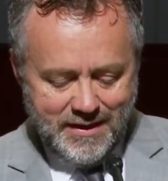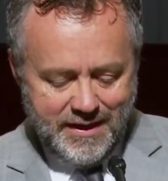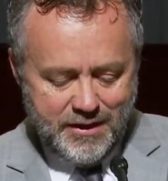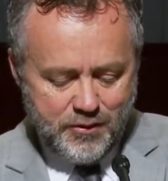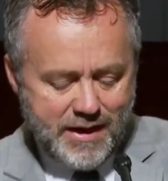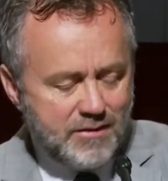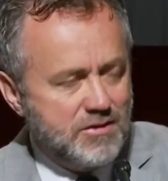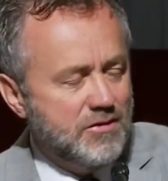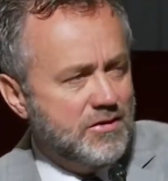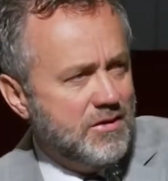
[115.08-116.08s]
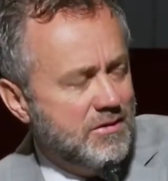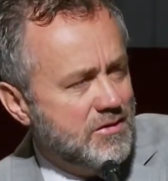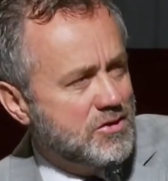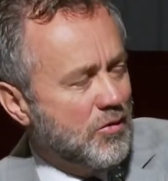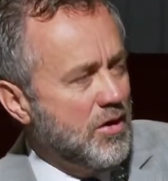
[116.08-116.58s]
And he recounted the,
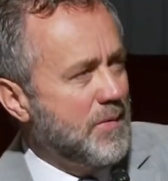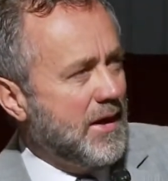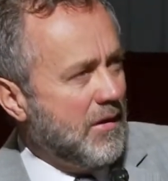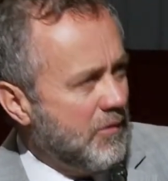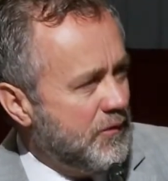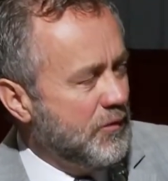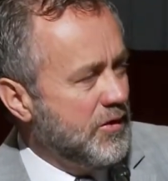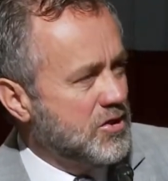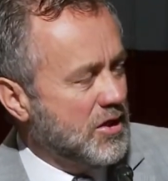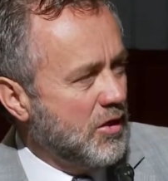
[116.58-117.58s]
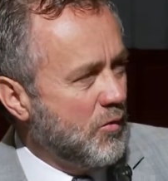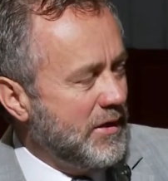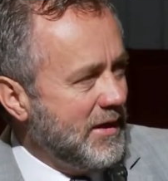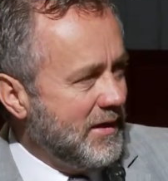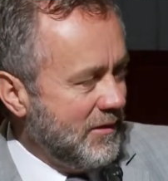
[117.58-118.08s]
the story about how a few years ago,
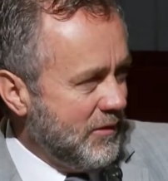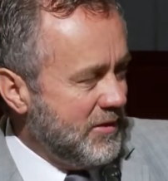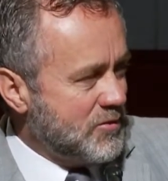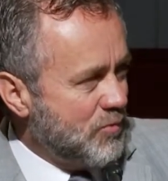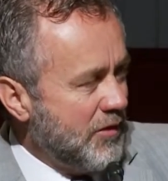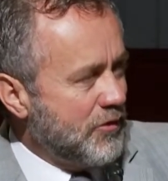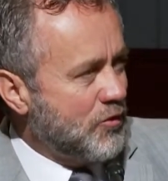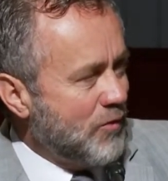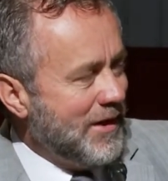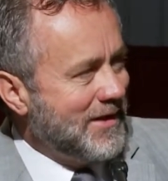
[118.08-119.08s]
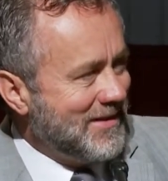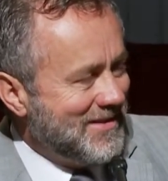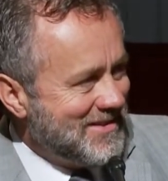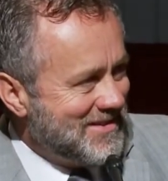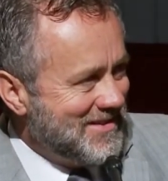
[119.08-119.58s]
when he when his brother Greg got
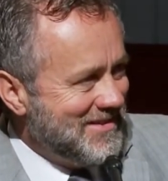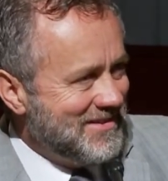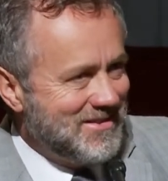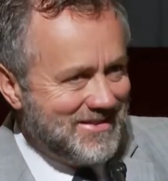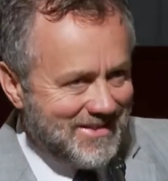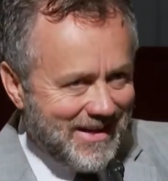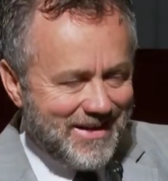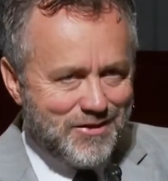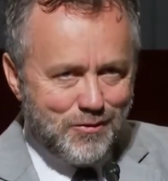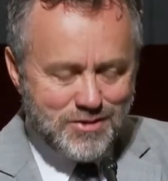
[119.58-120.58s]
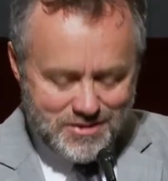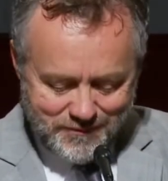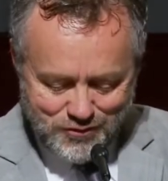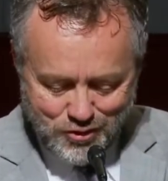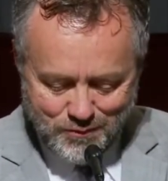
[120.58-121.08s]
this diagnosis
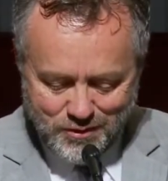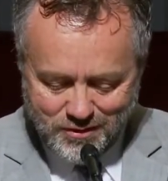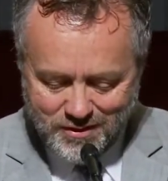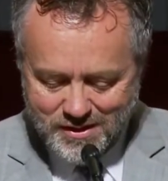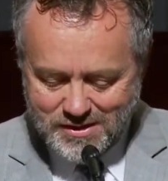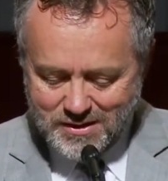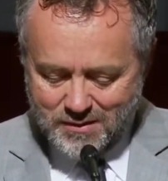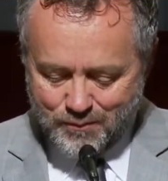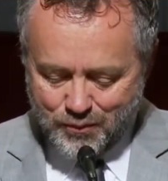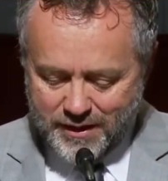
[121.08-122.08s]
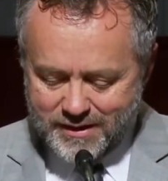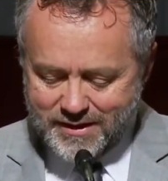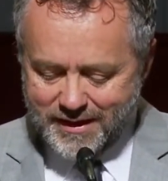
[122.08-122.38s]
of terminal brain